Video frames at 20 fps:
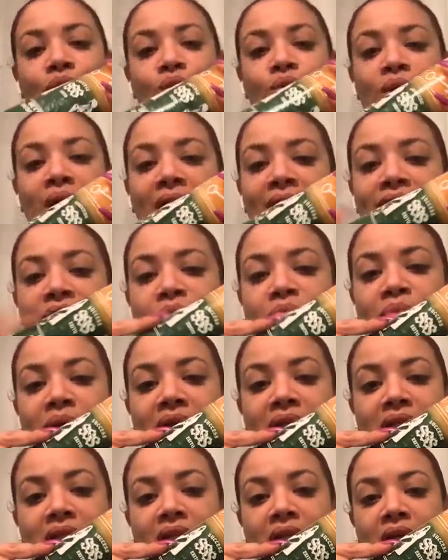you have a
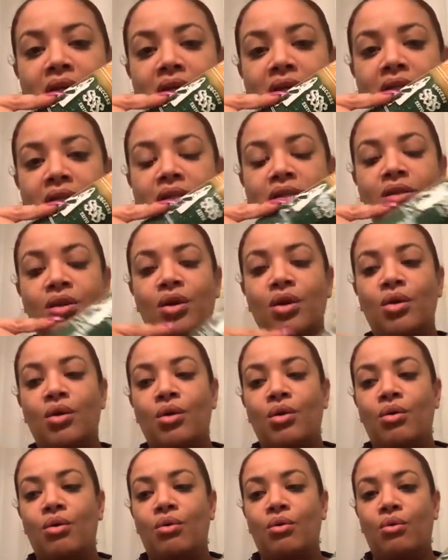business
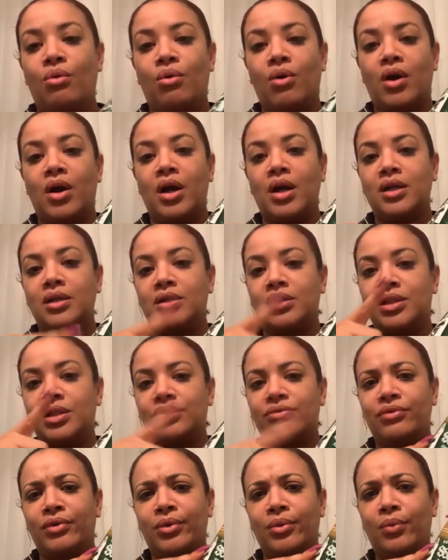or
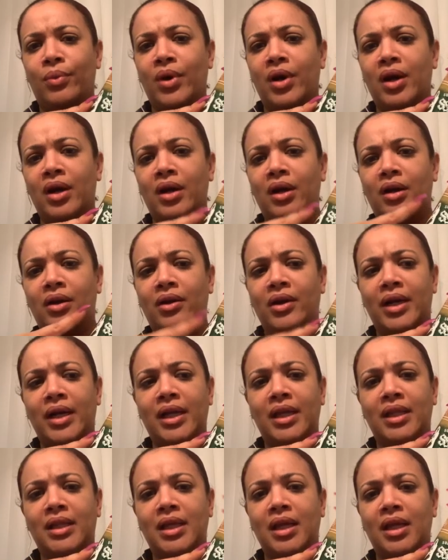just for work or
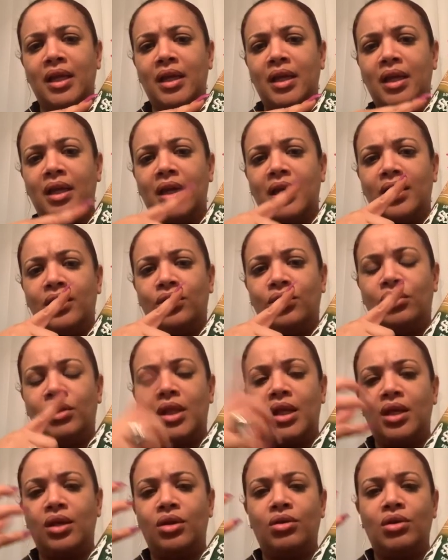anything, and you
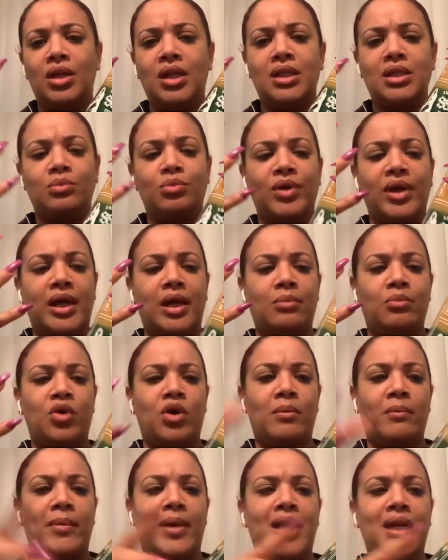think you need to bring in more
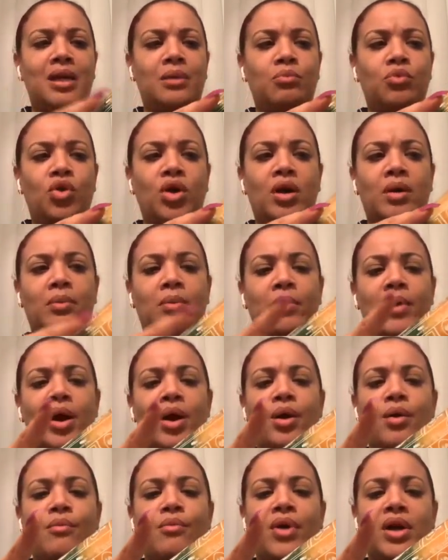money, more
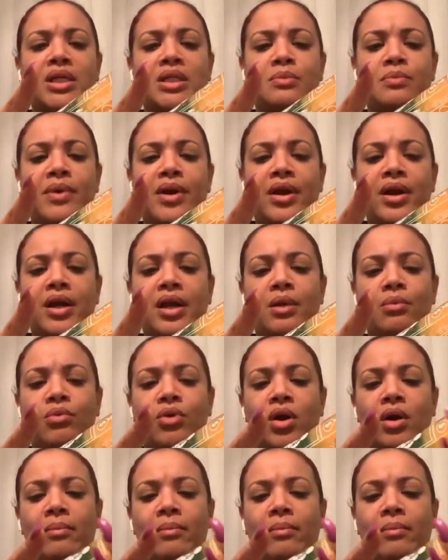prosperity, more